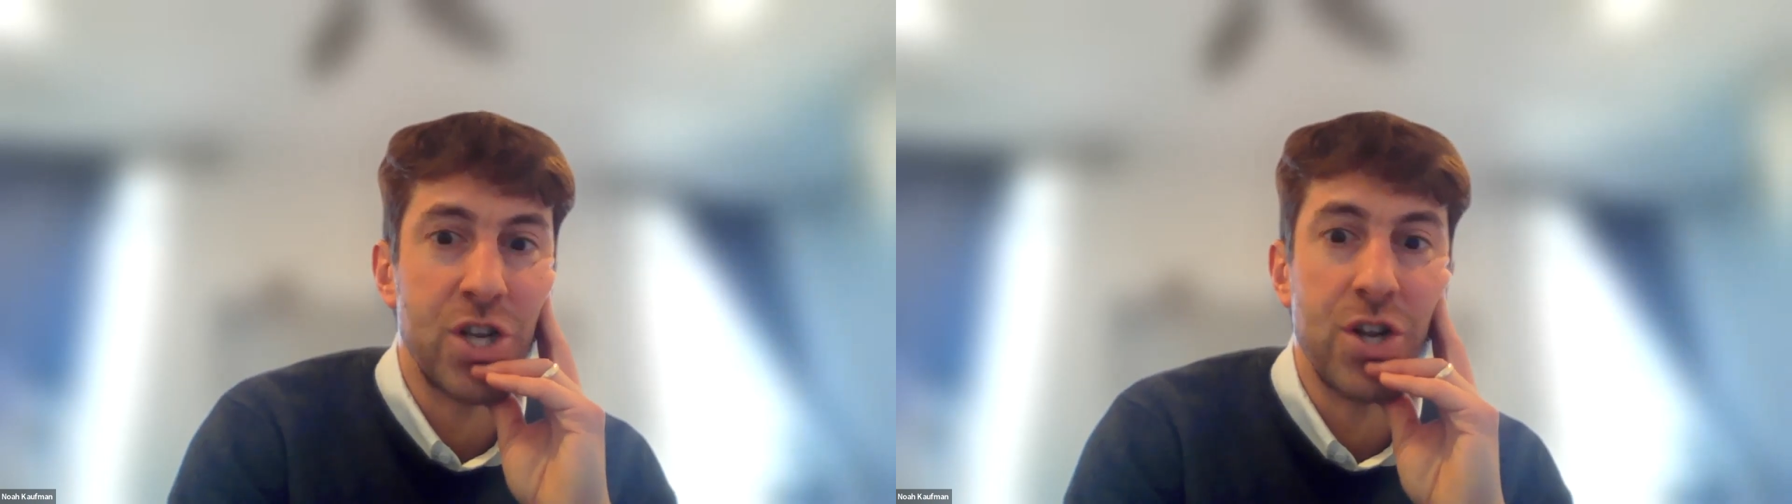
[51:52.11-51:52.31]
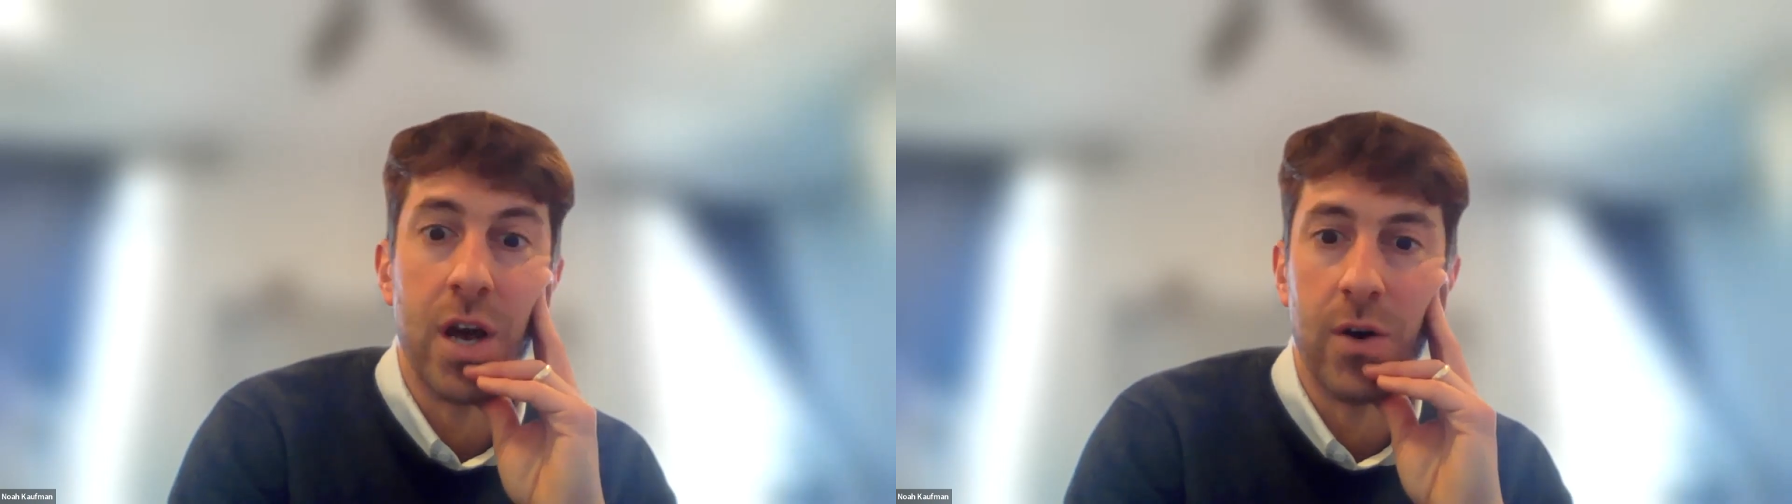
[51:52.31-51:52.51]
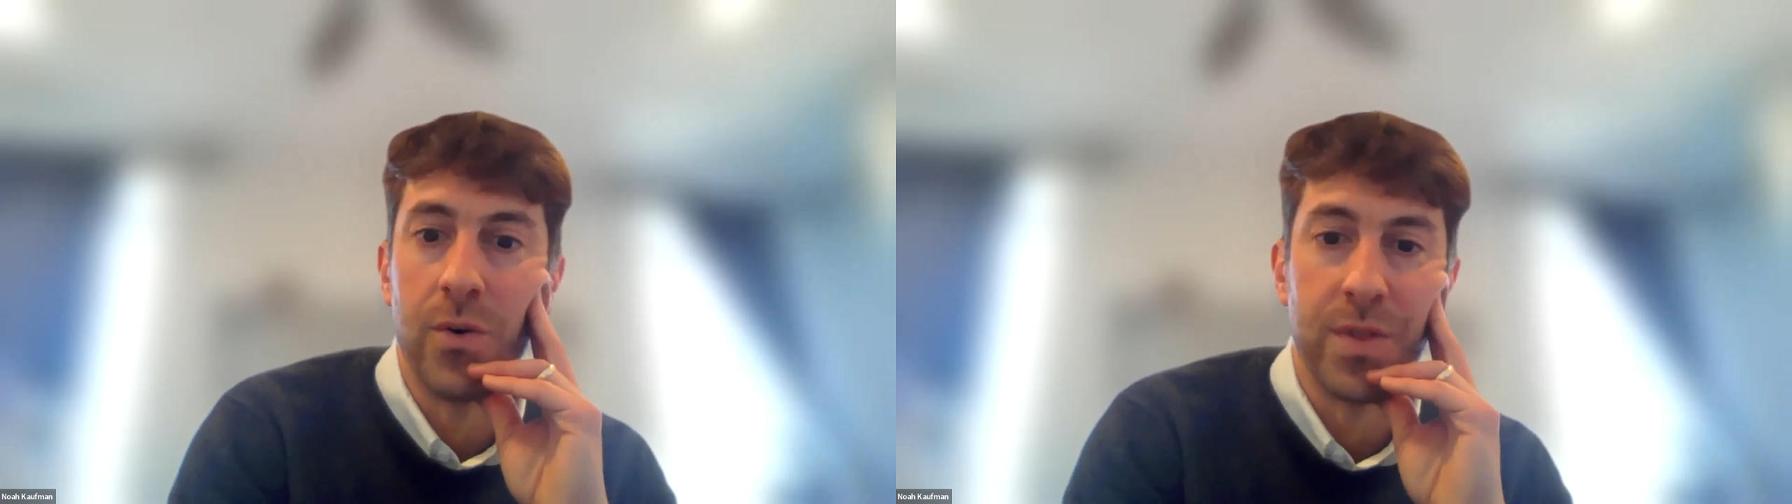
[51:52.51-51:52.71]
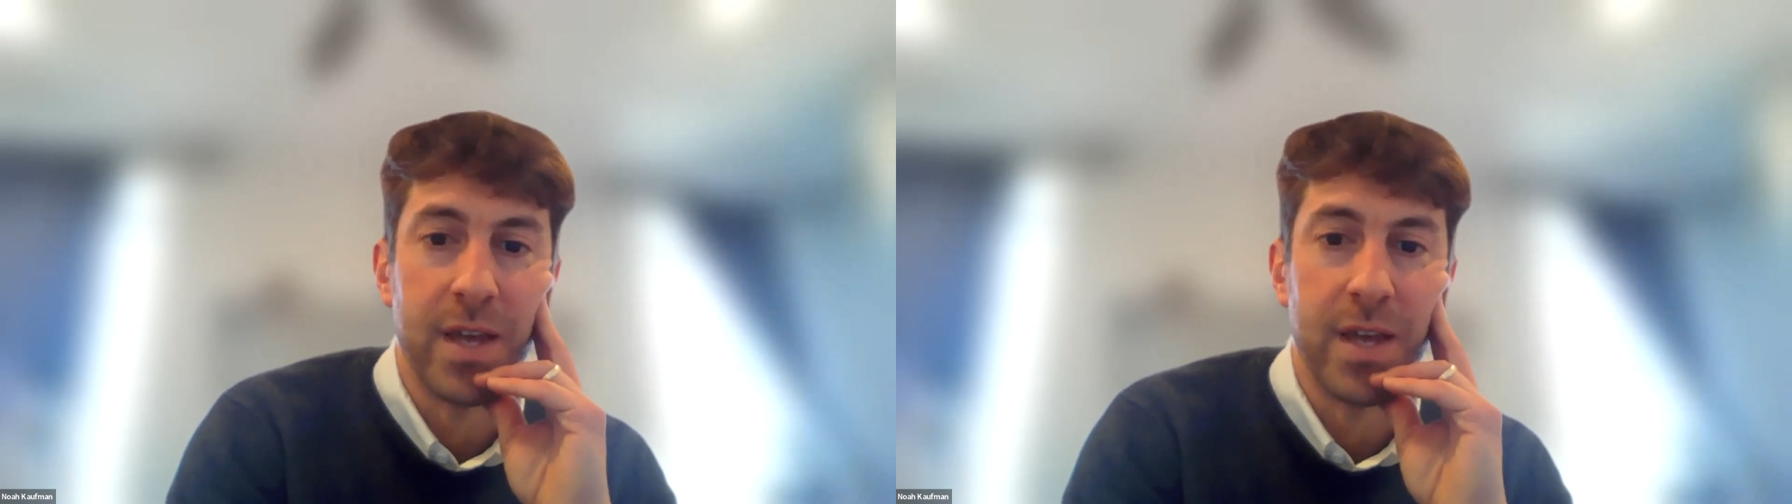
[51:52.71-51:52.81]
know